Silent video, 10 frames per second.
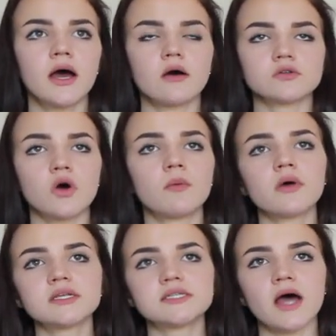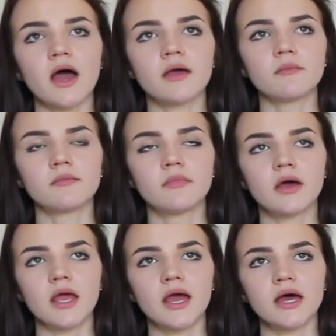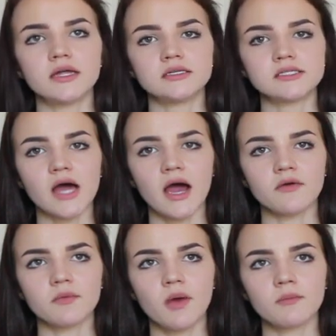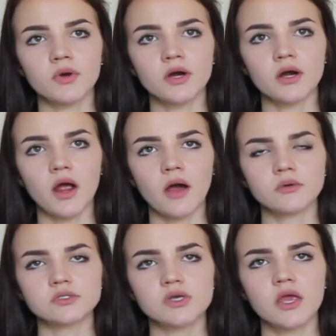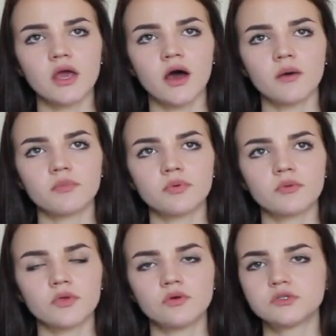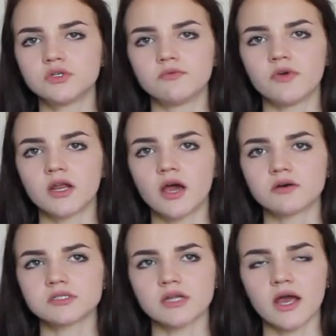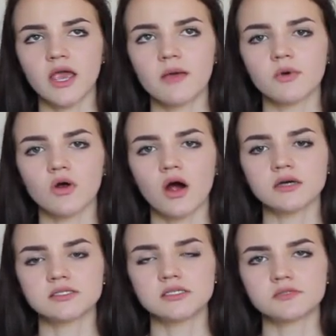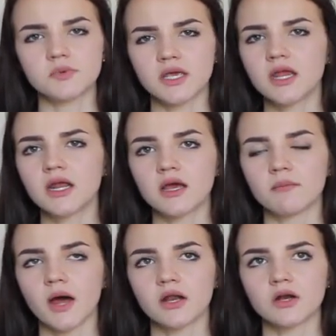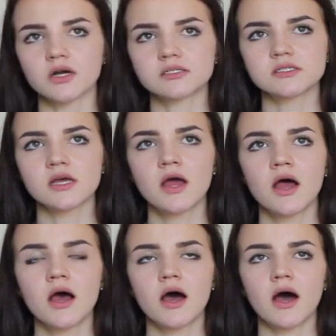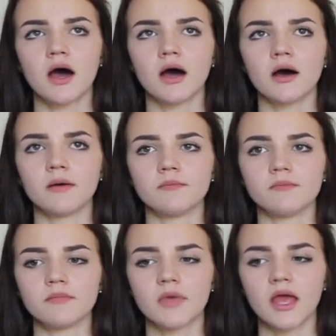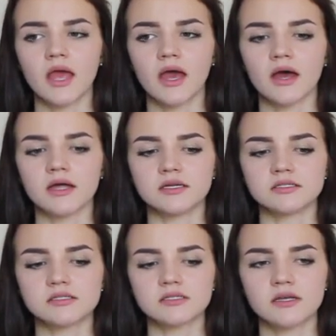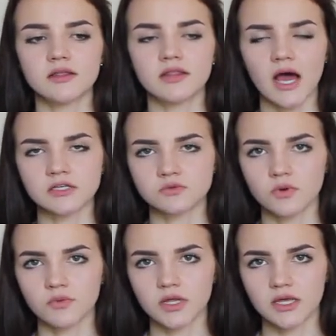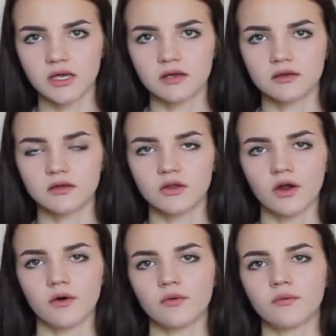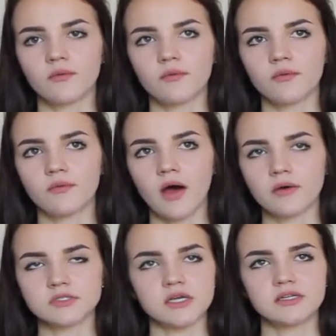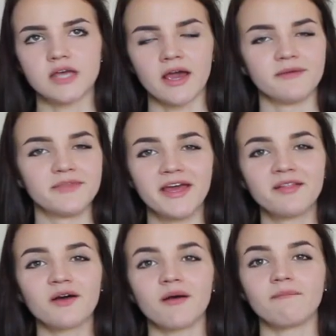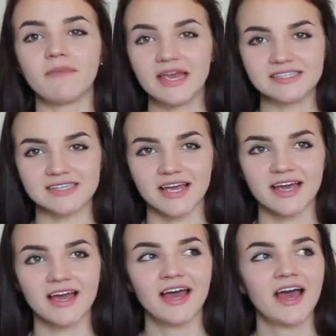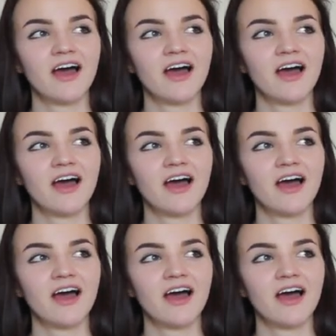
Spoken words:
I was home all the time, and I remember I was looking up YouTube videos and I came across these bikini competitors. And that's what really, you know, I was like, damn, they look amazing.